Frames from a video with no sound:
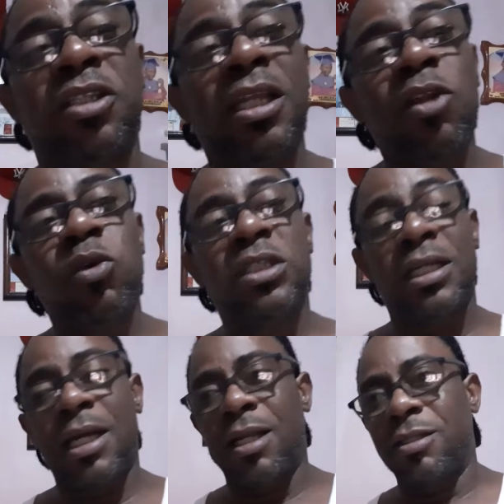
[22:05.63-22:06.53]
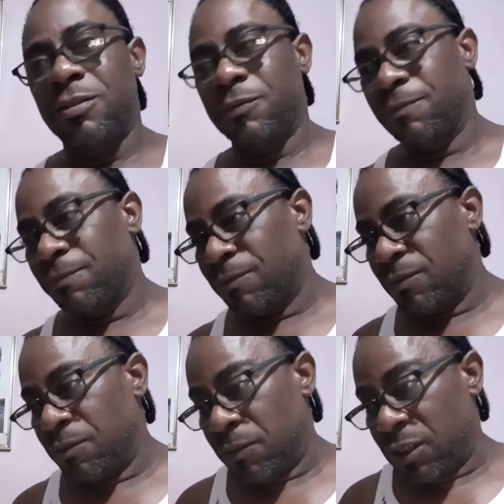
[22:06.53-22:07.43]
delusional.
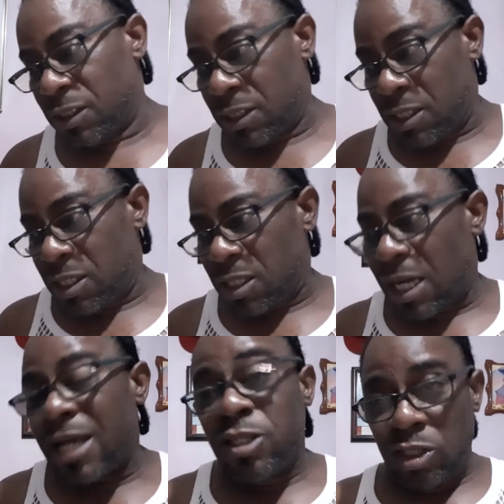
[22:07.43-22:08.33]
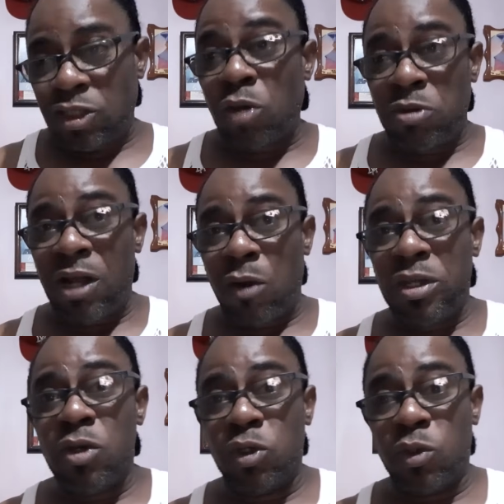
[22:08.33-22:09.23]
Because something wrong
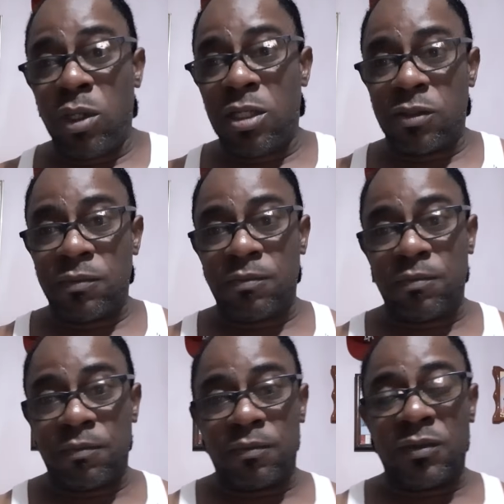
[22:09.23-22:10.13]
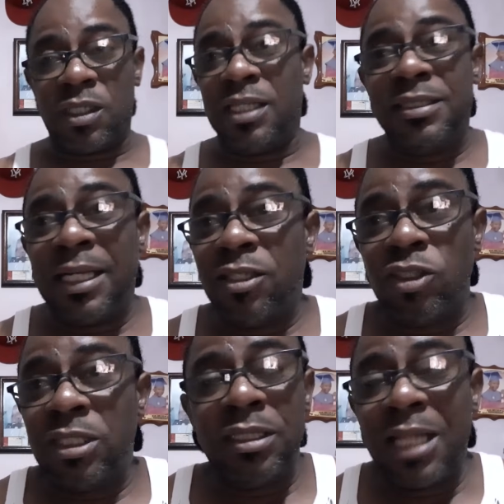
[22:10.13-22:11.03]
with you too, you know. It's not
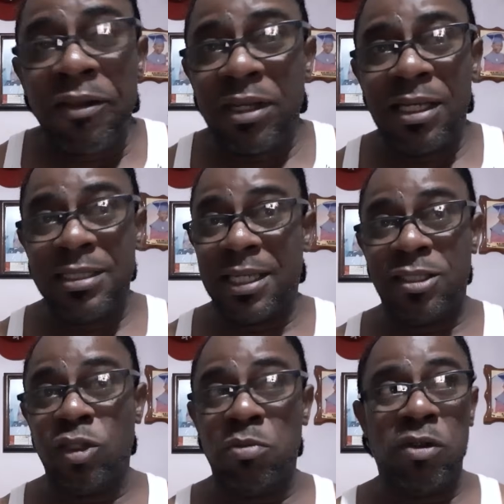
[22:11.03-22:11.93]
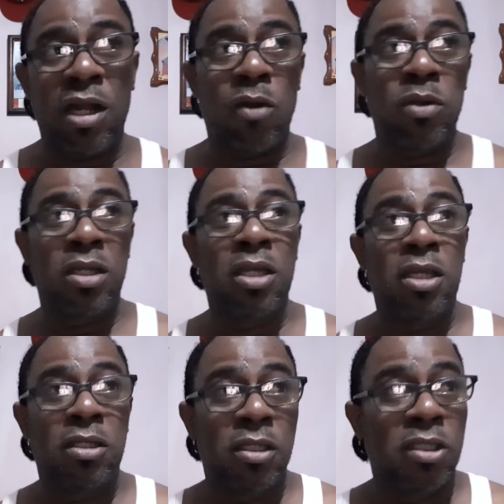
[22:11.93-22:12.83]
just Larry the Lizard something wrong with.
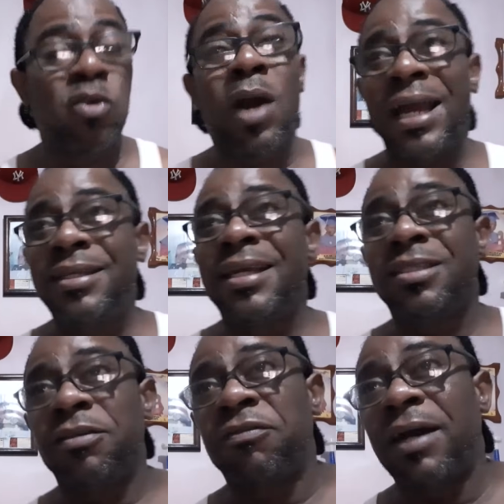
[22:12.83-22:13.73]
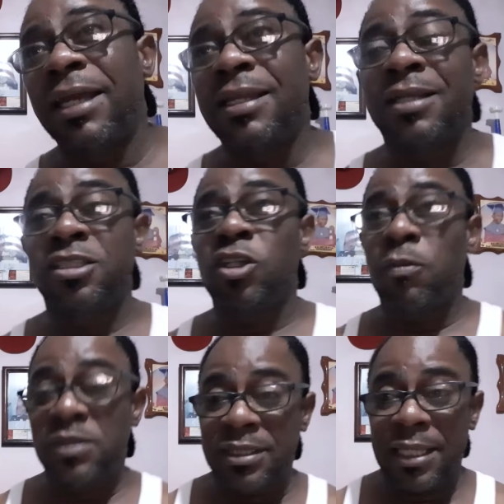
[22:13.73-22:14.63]
You identify that she
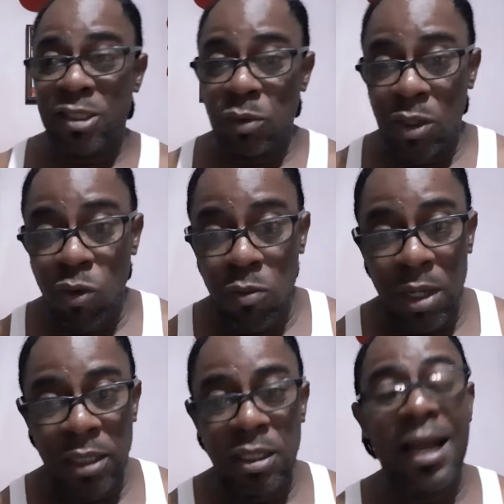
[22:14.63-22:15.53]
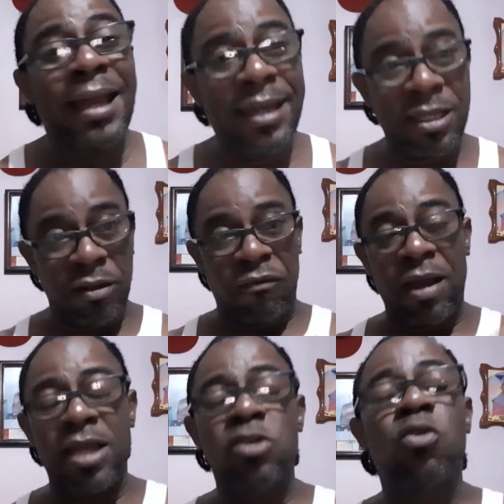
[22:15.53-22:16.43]
obsessed with the woman.
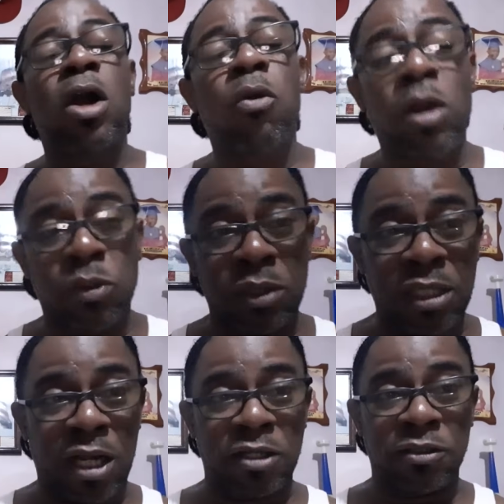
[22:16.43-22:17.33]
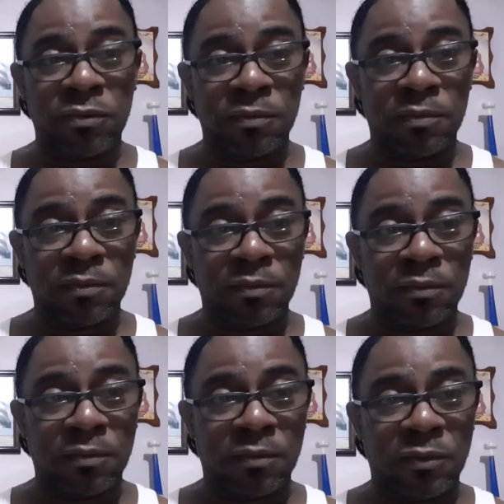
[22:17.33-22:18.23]
Identify you or what with her, no?
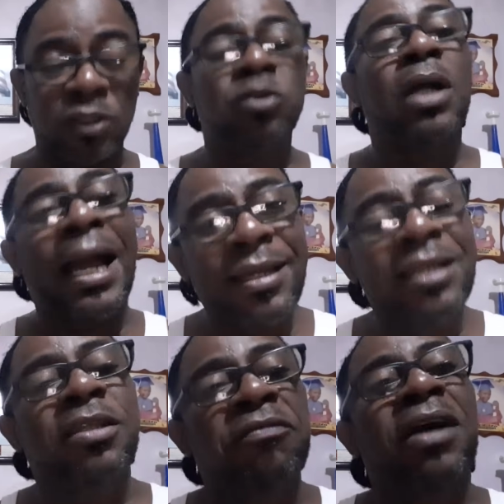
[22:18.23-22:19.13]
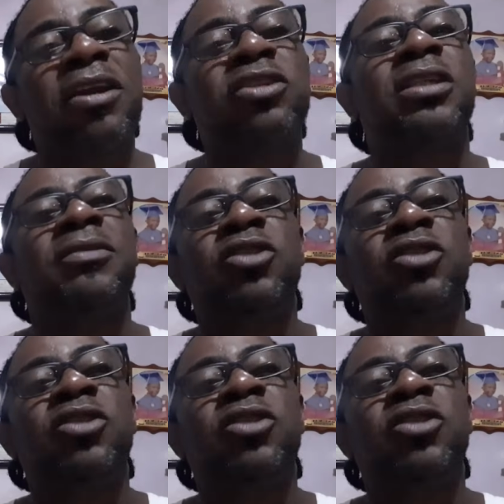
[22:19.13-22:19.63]
Identify yourself